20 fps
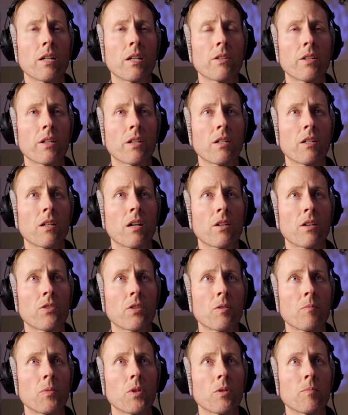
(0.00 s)
there that can
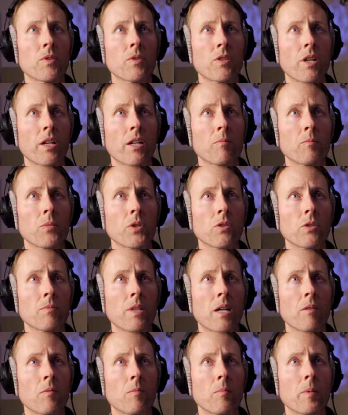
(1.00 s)
actually boom a second
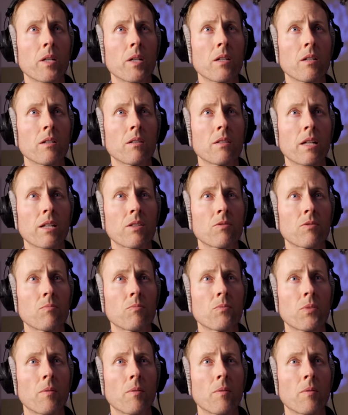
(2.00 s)
boom, that would be, that's